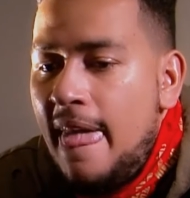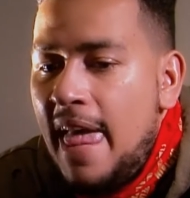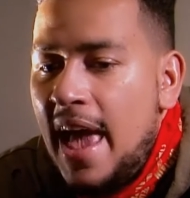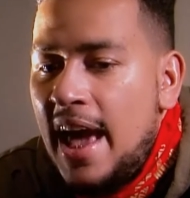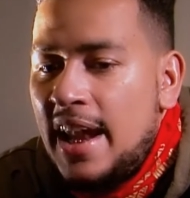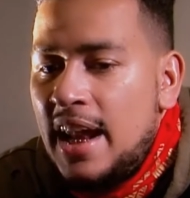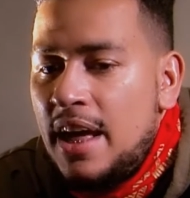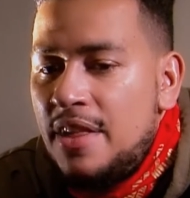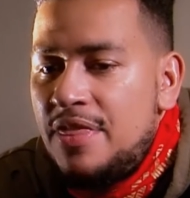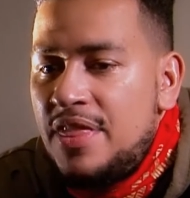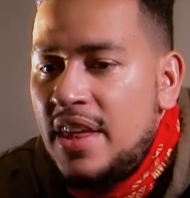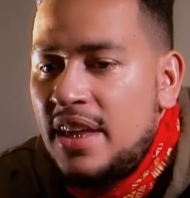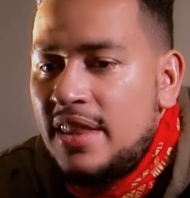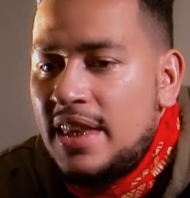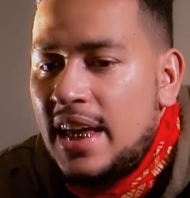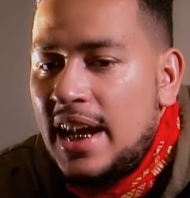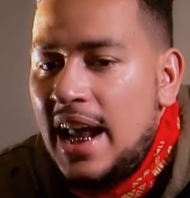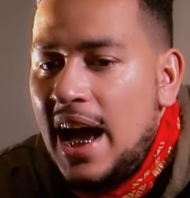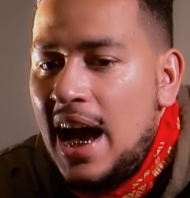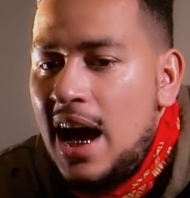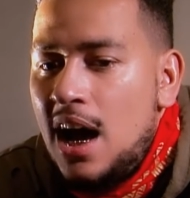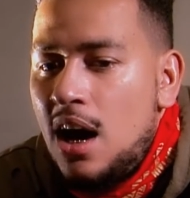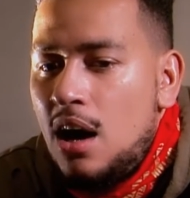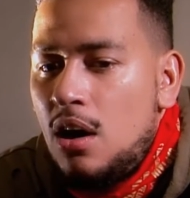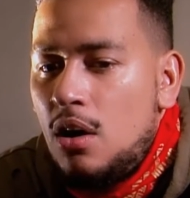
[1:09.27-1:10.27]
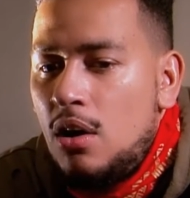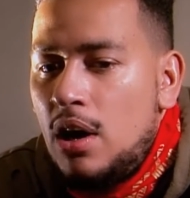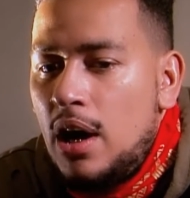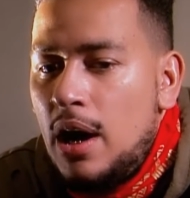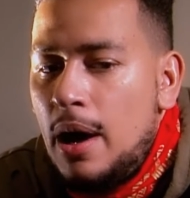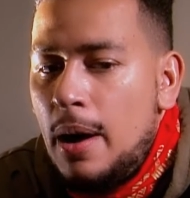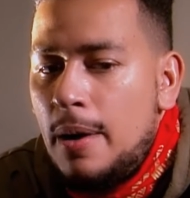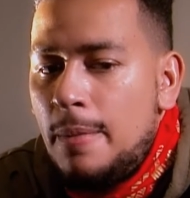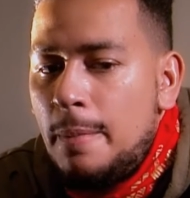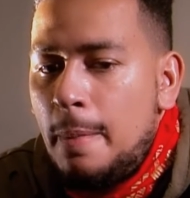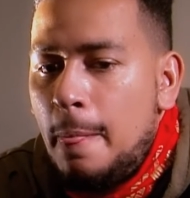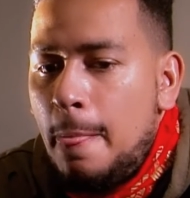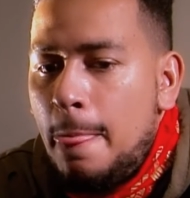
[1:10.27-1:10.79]
And I think that
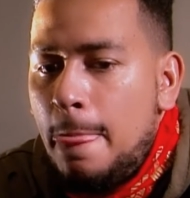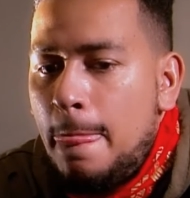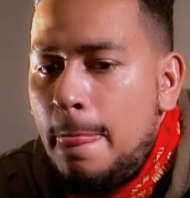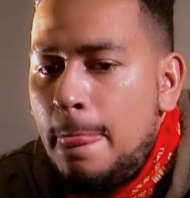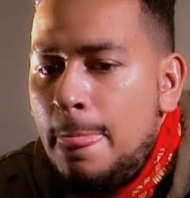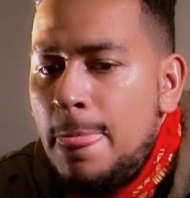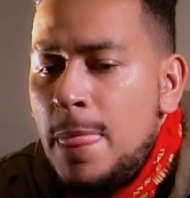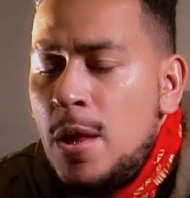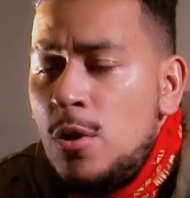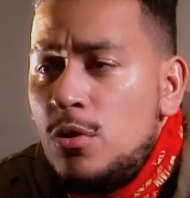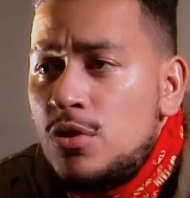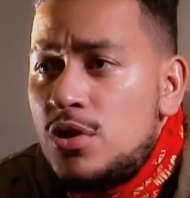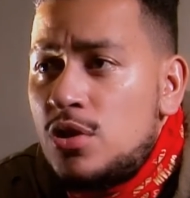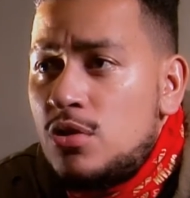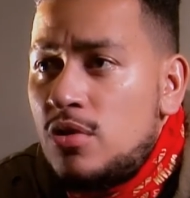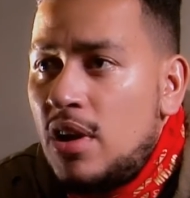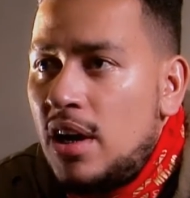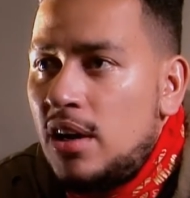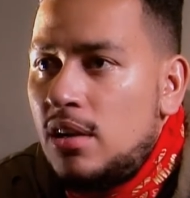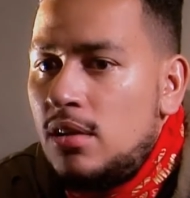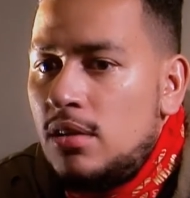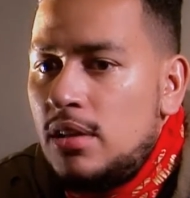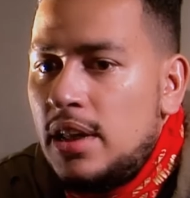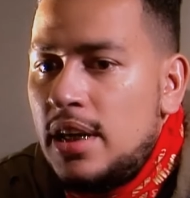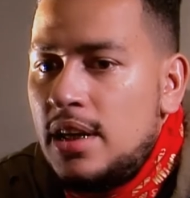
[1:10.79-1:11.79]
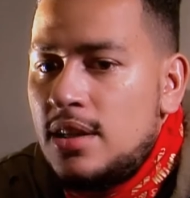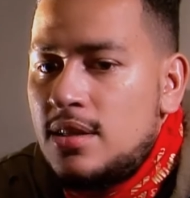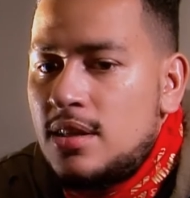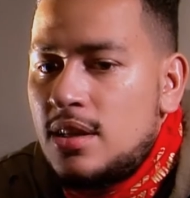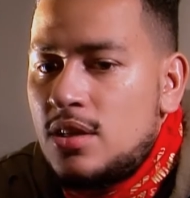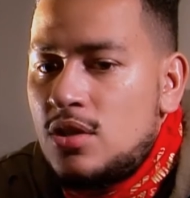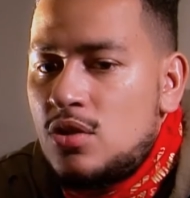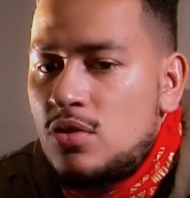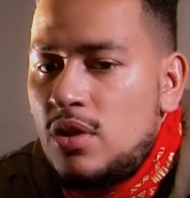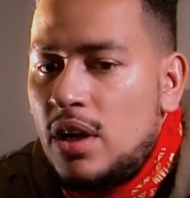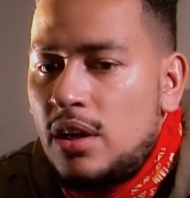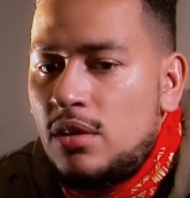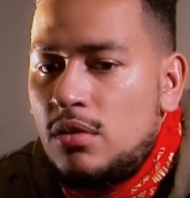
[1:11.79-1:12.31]
our new struggle is the
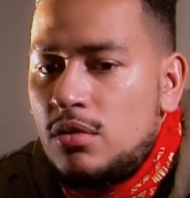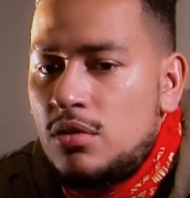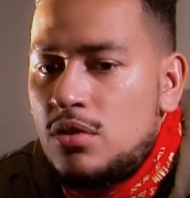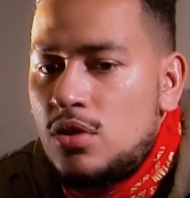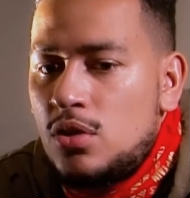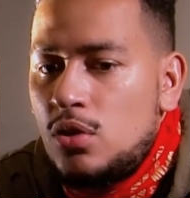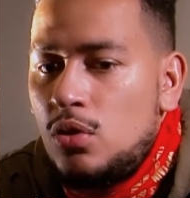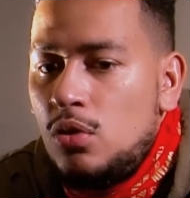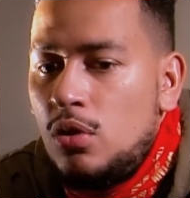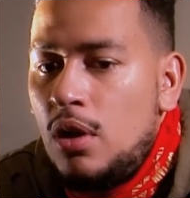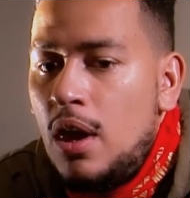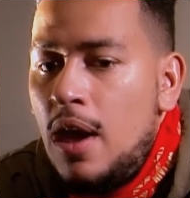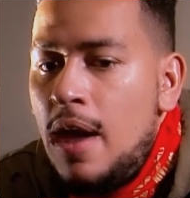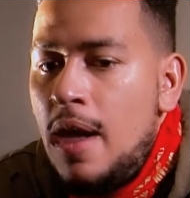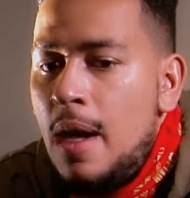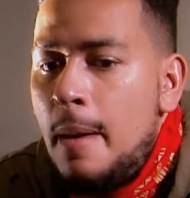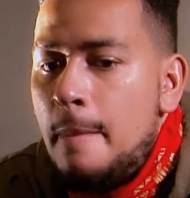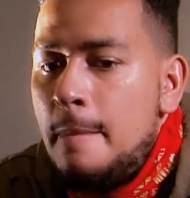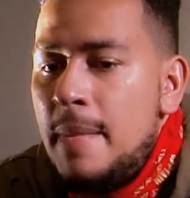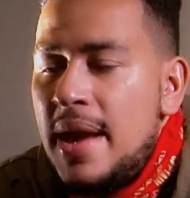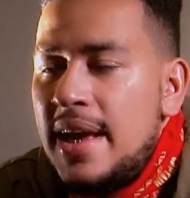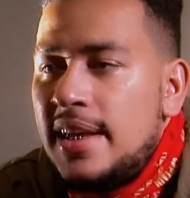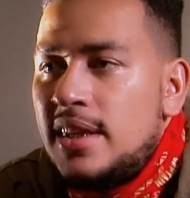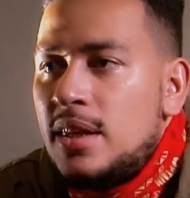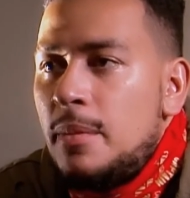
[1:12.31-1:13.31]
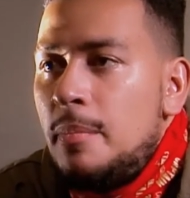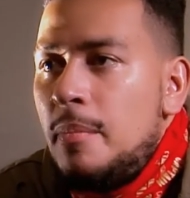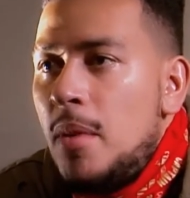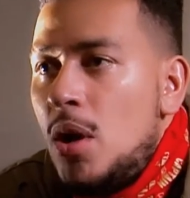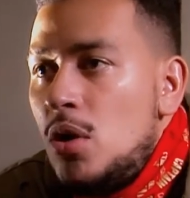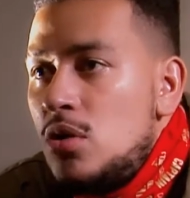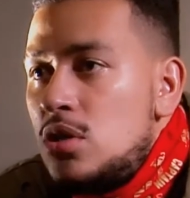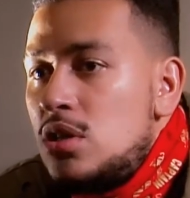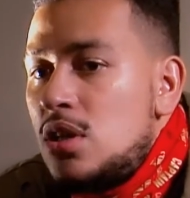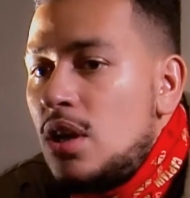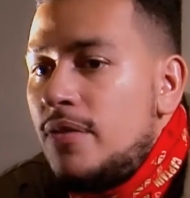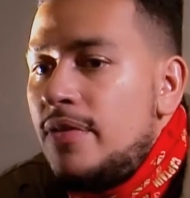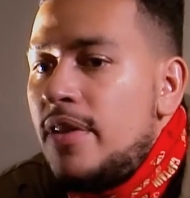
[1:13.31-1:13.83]
struggle to make the
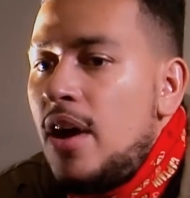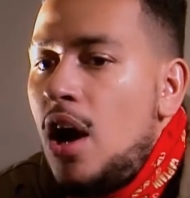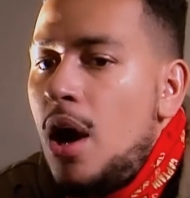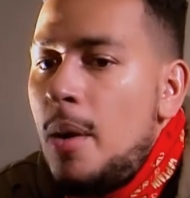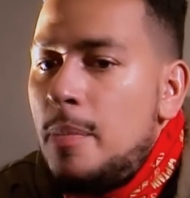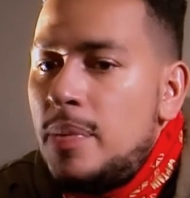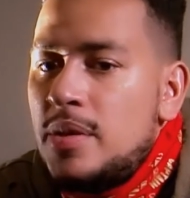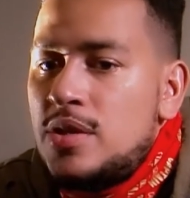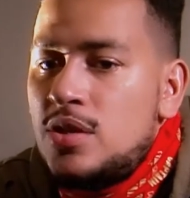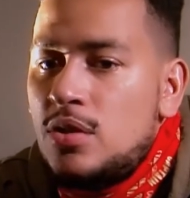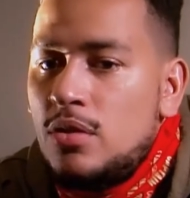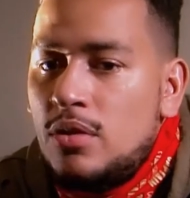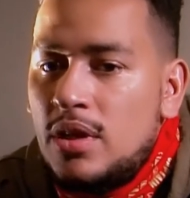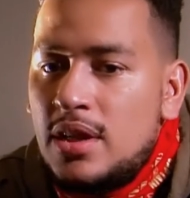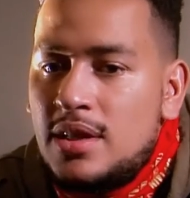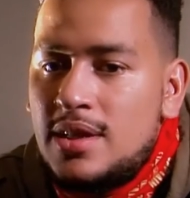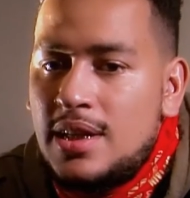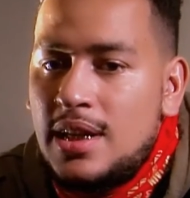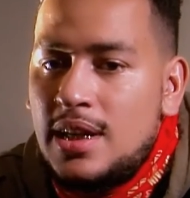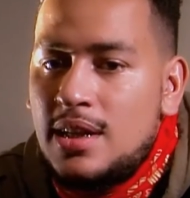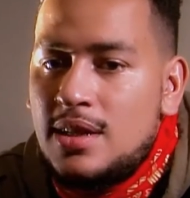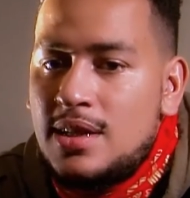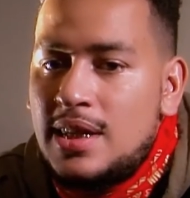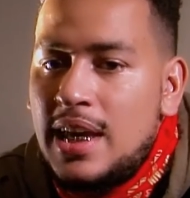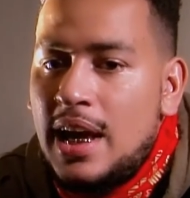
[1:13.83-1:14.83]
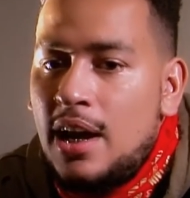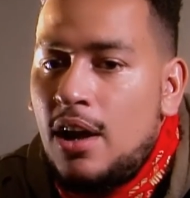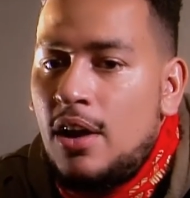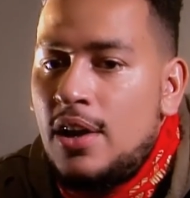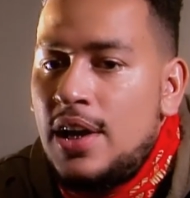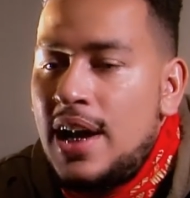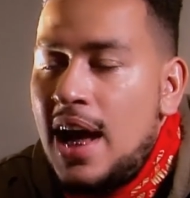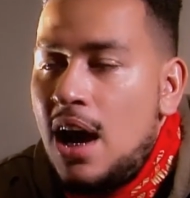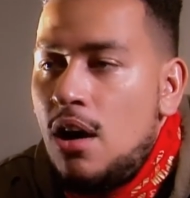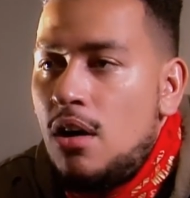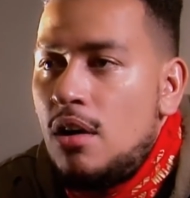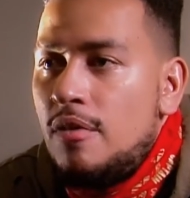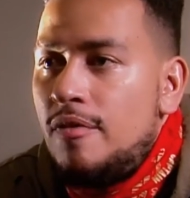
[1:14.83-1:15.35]
most of the opportunities that are
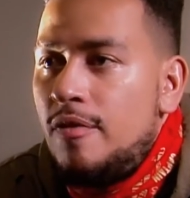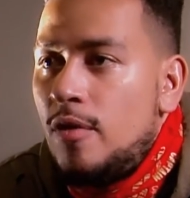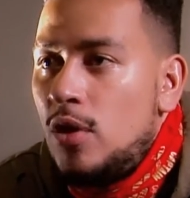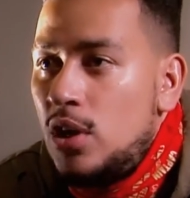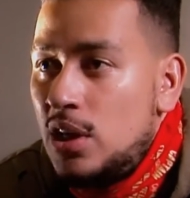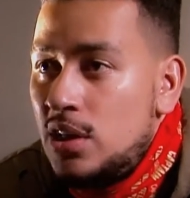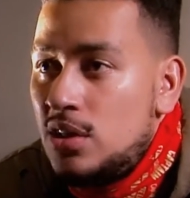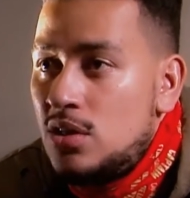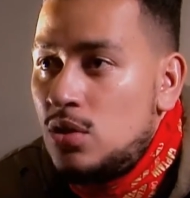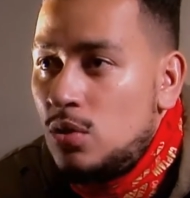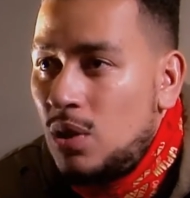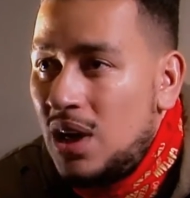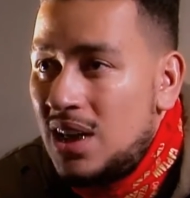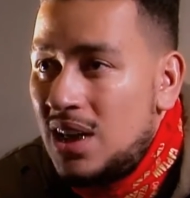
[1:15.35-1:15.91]
now afforded to